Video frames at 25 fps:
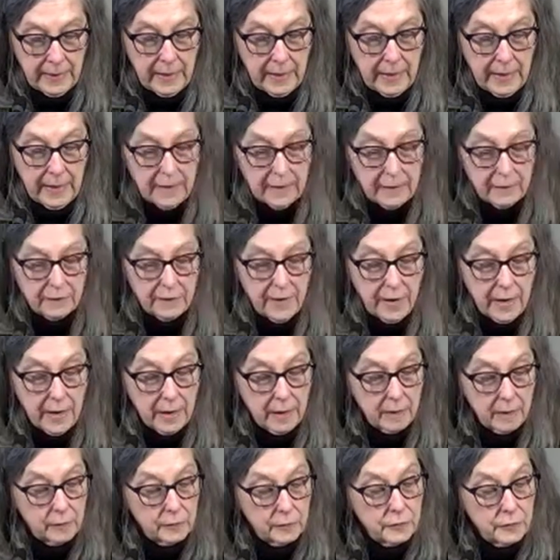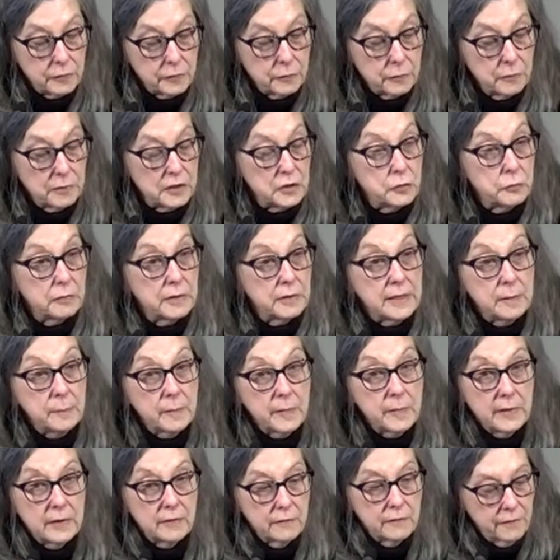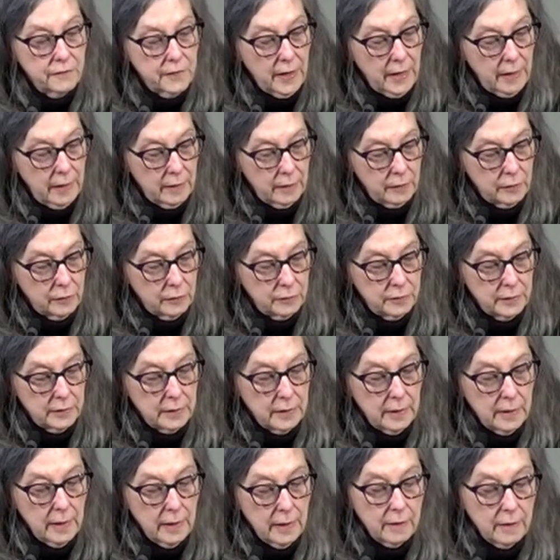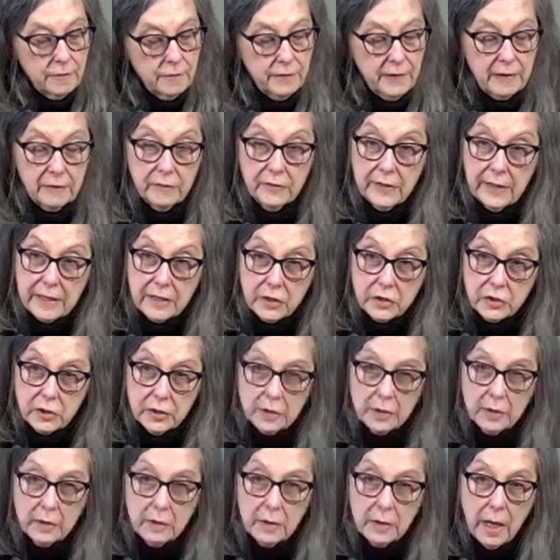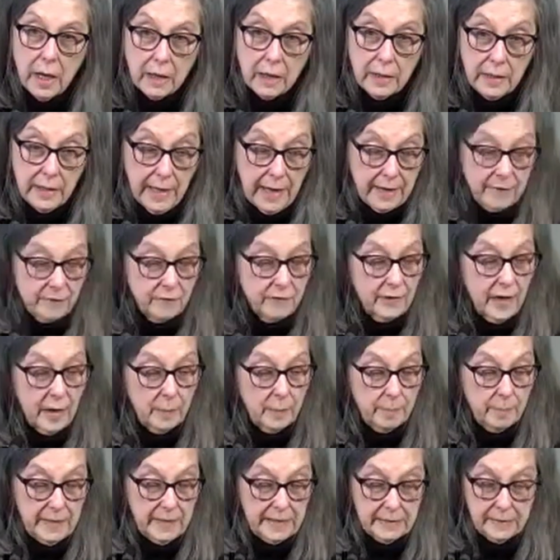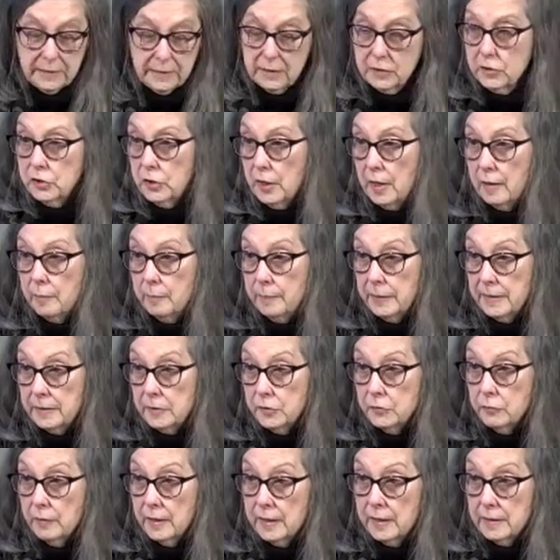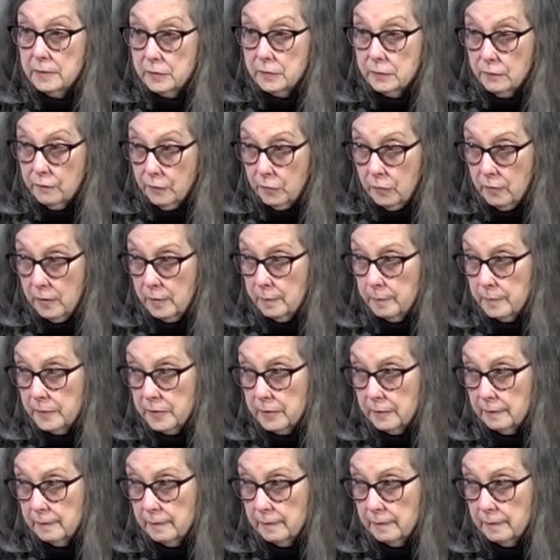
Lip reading: and of how, through a dream that followed, a foundational life message had been transformed.